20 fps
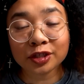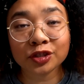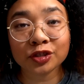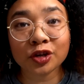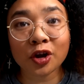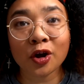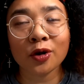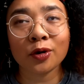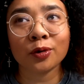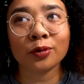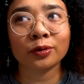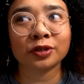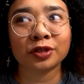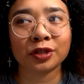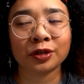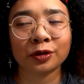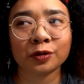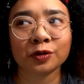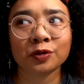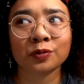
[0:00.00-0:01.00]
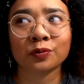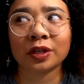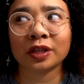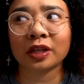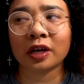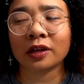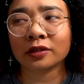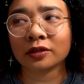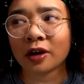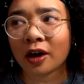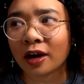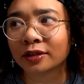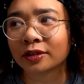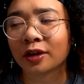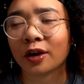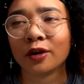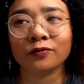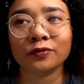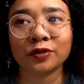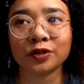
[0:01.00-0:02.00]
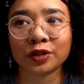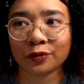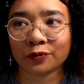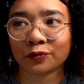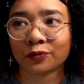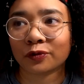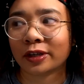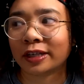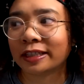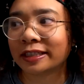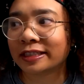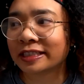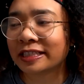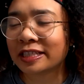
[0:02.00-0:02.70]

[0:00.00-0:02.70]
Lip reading: show deals with a lot of different